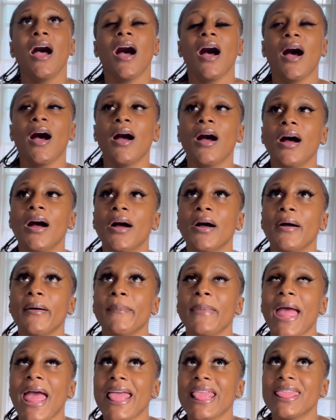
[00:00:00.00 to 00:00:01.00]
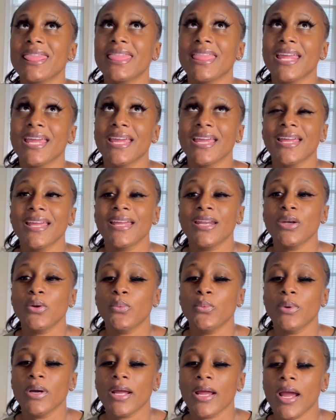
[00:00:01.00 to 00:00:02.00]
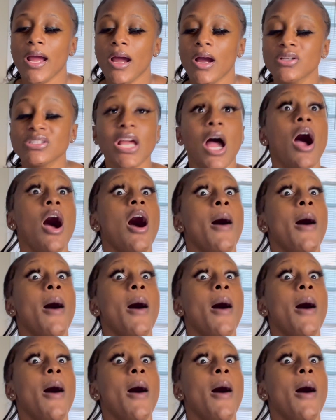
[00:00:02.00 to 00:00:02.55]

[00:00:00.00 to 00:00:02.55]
Um, and then what else?